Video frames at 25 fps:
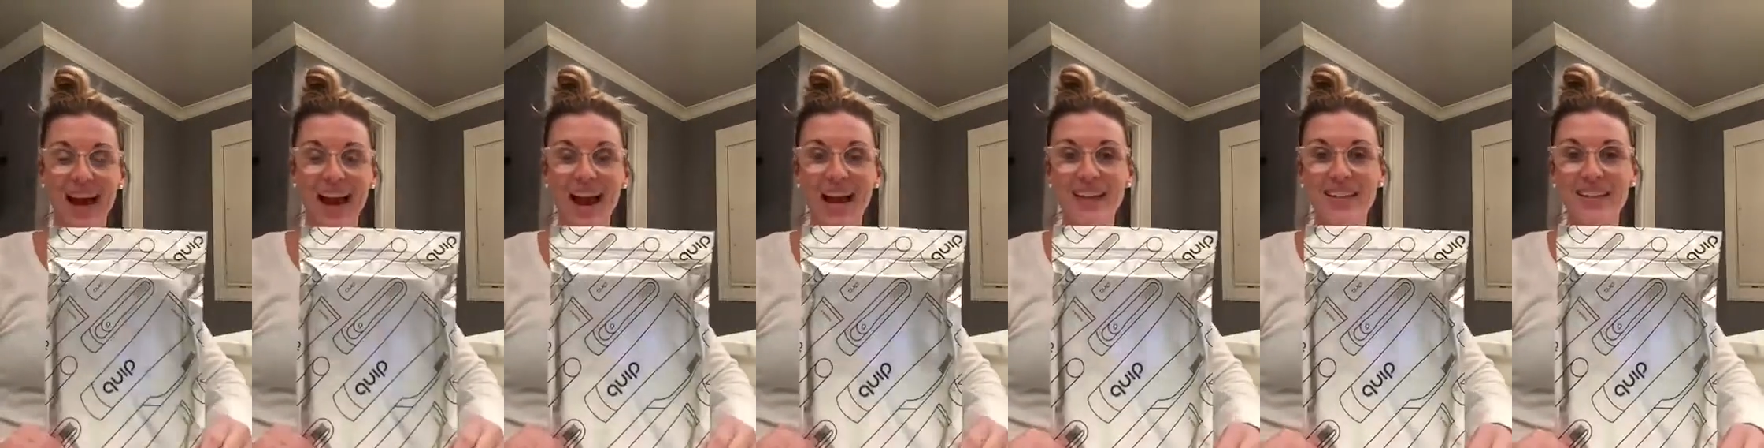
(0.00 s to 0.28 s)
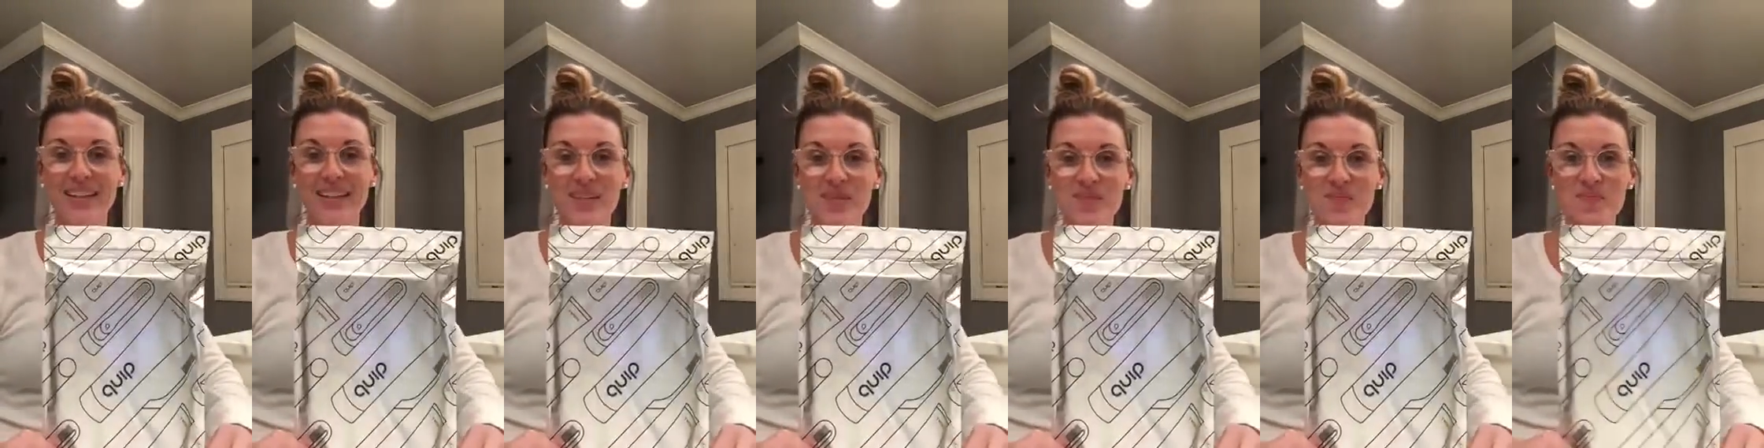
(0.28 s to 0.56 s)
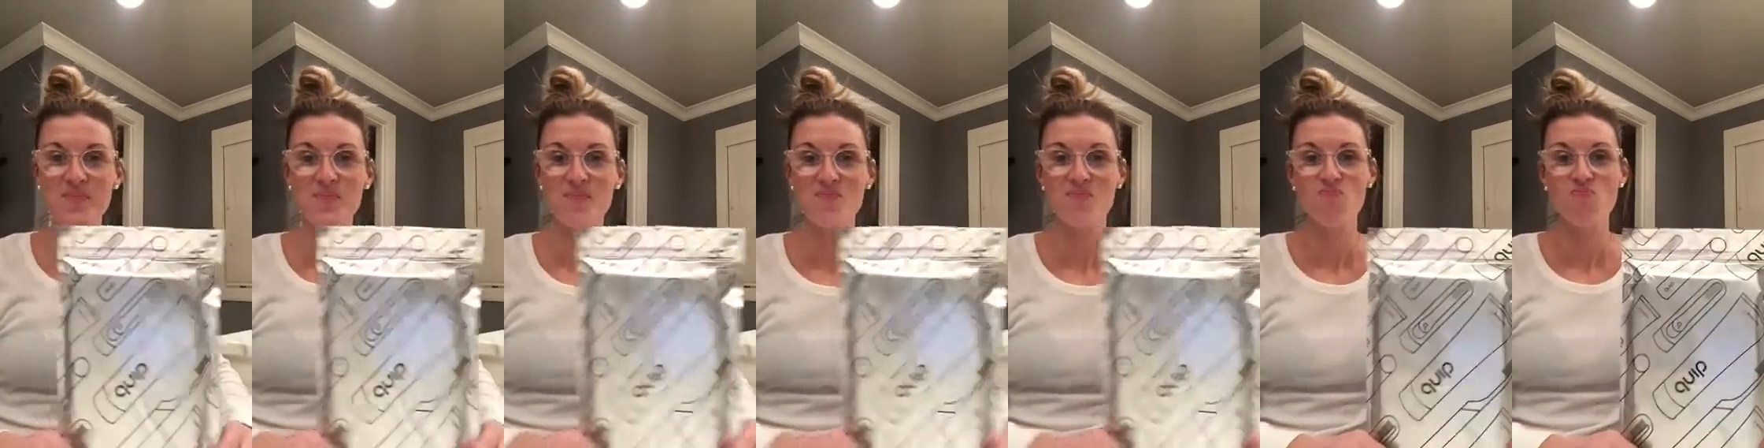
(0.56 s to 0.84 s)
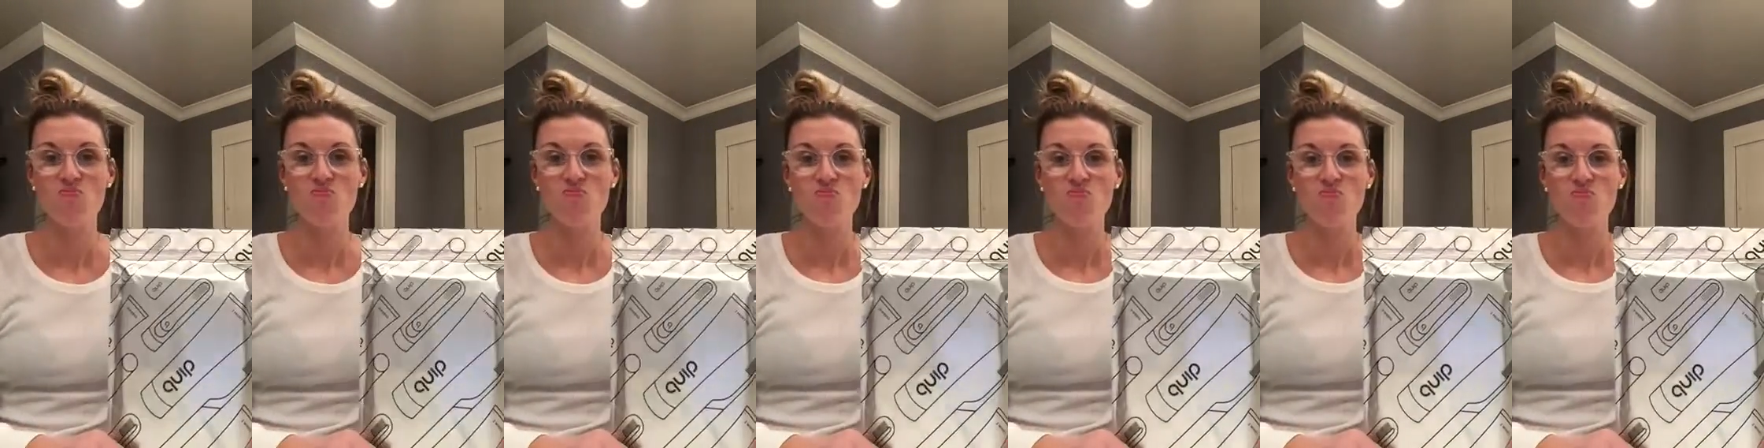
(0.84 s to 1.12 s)
Hi.
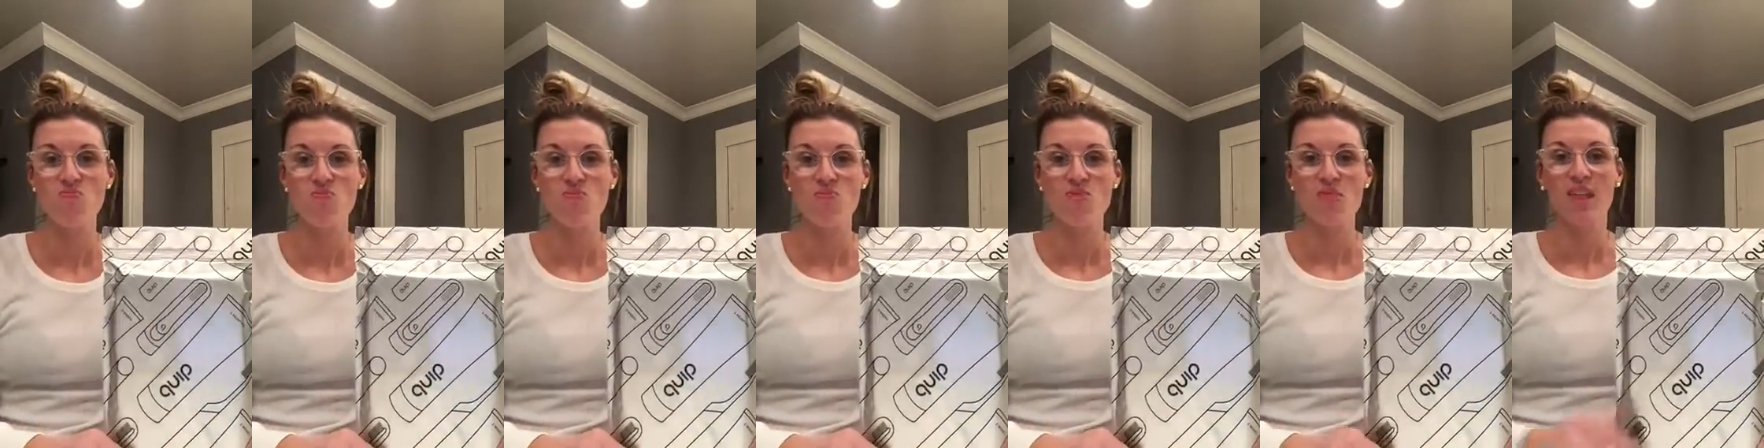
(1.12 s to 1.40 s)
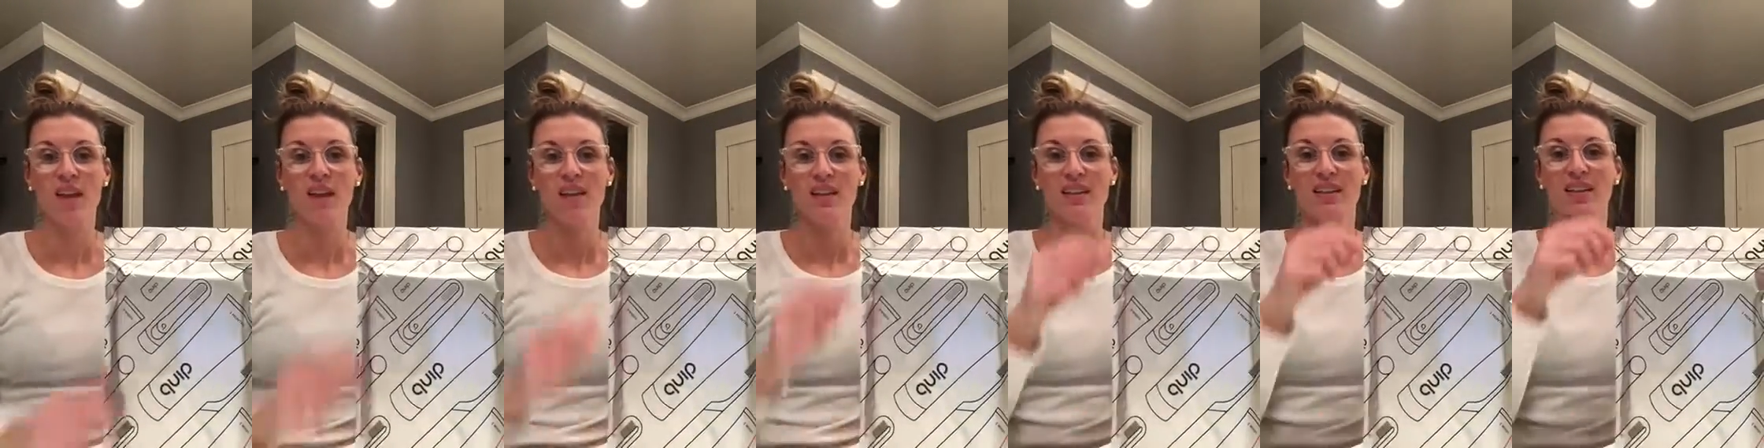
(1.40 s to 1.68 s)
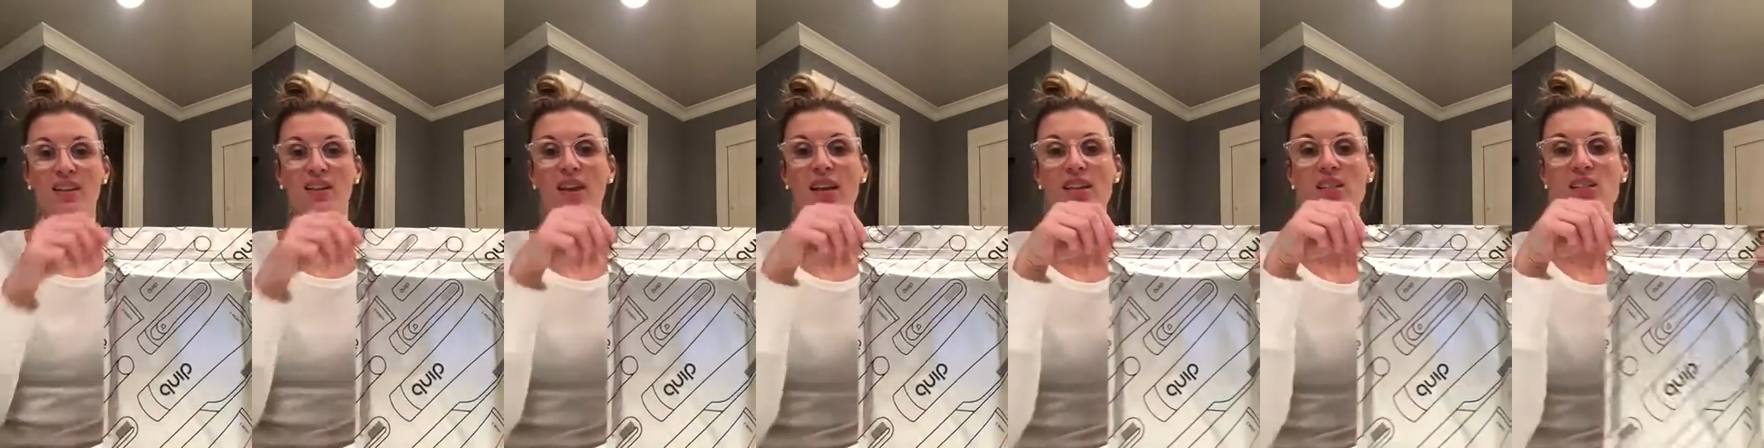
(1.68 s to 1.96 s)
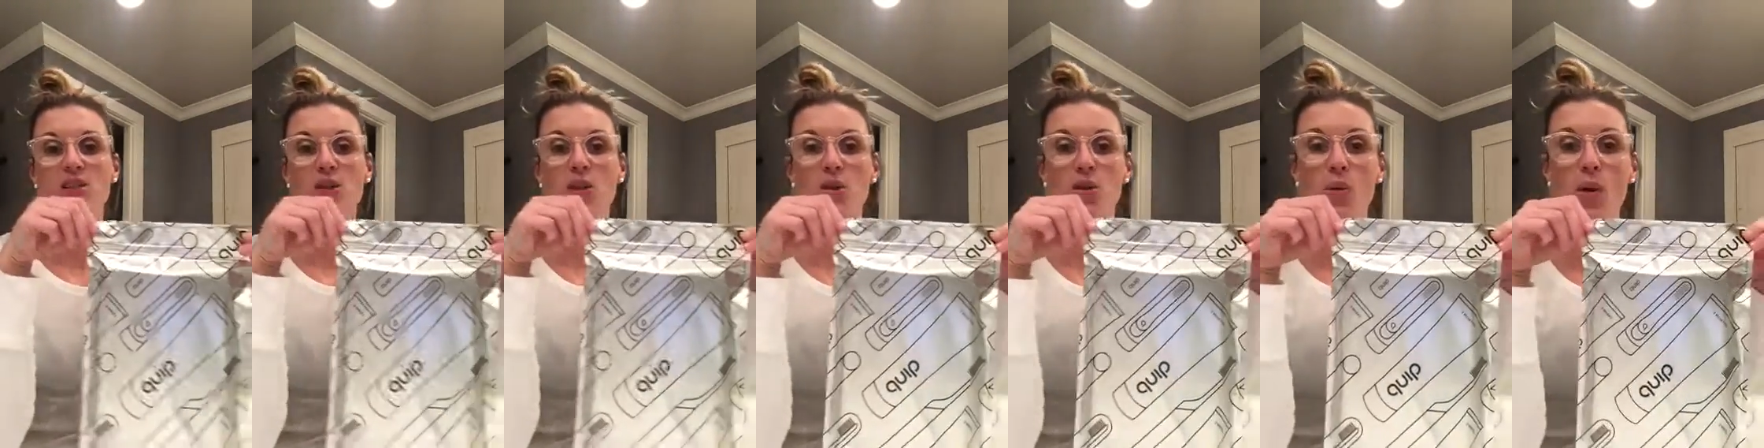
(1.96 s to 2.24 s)
Okay,
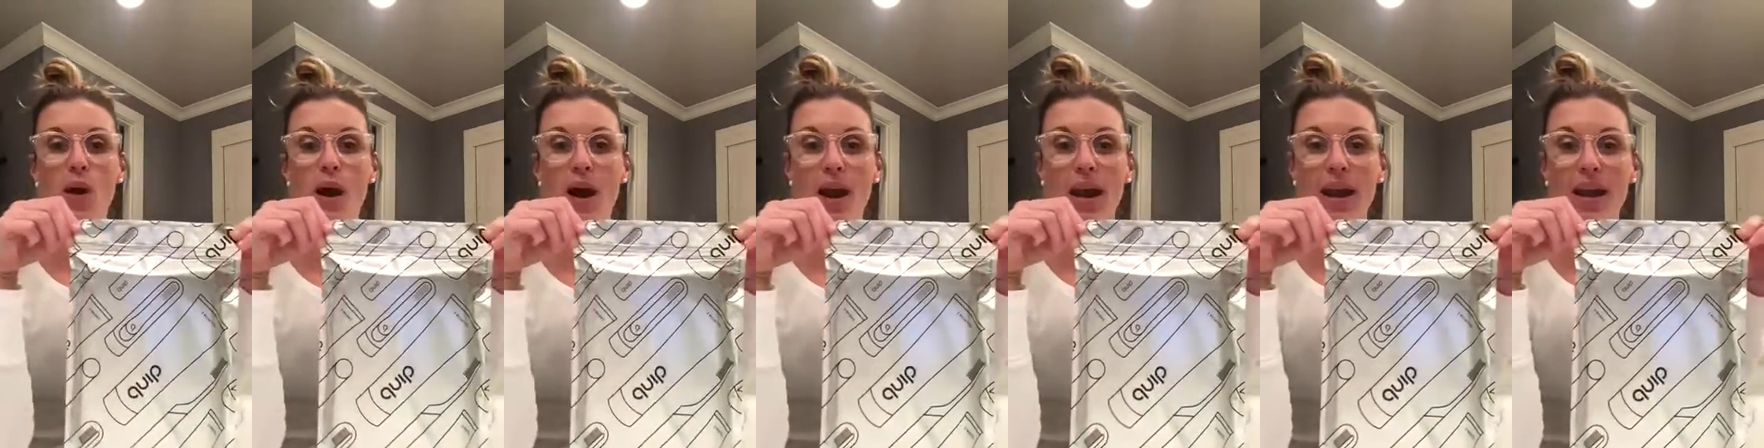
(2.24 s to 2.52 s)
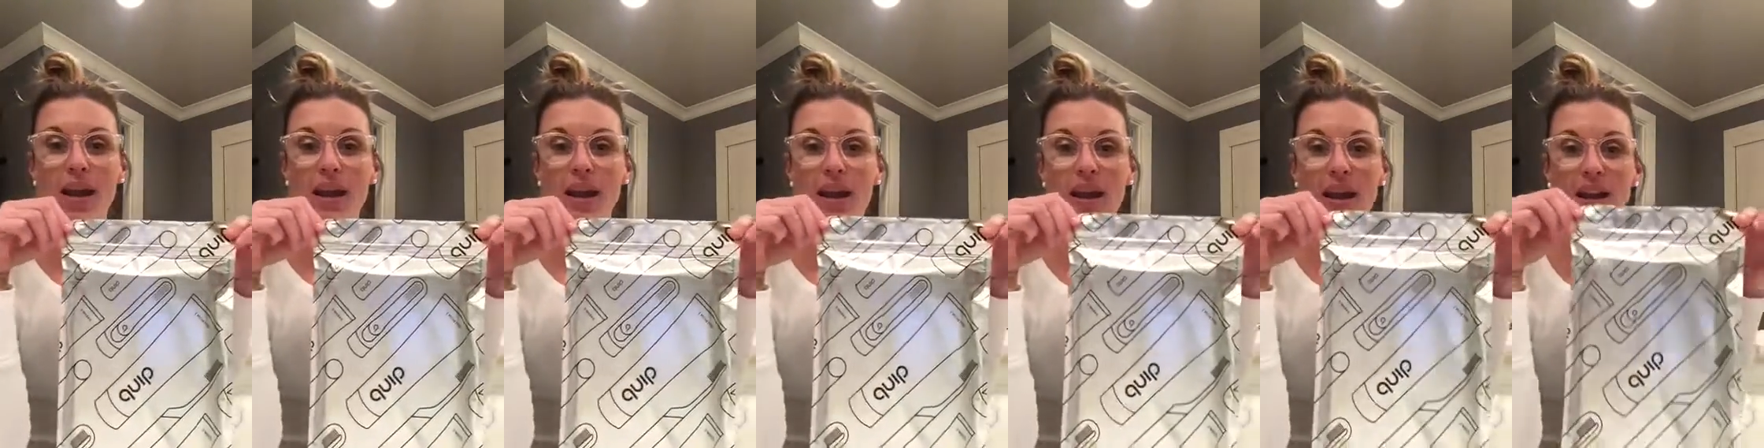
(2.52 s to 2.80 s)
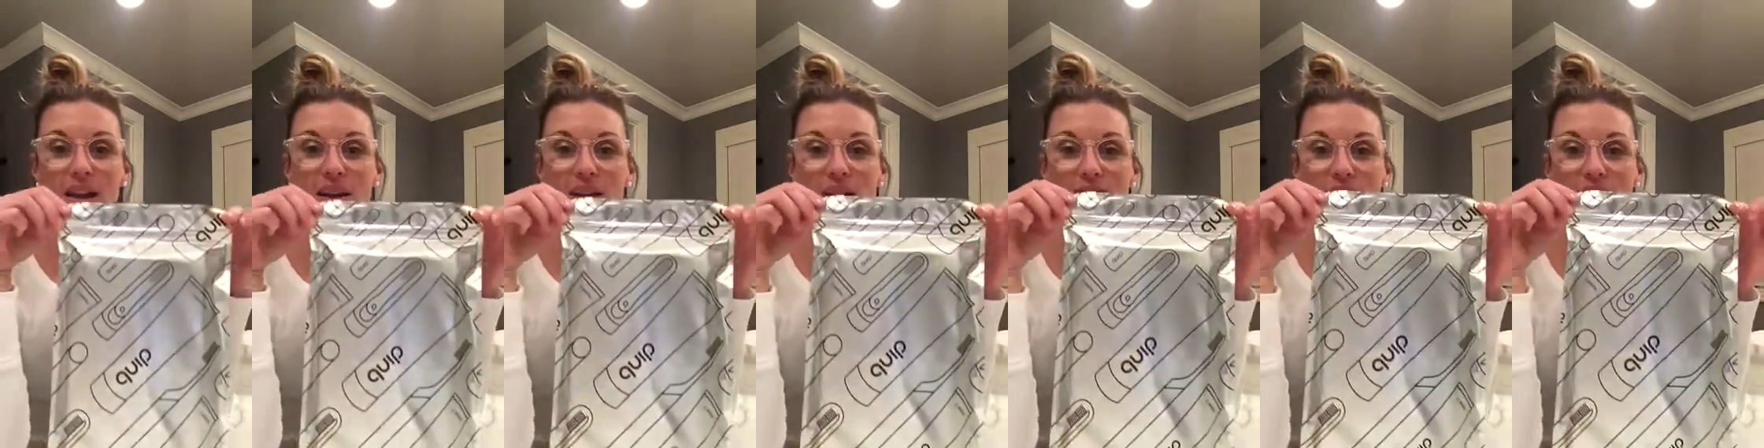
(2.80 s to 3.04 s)
so I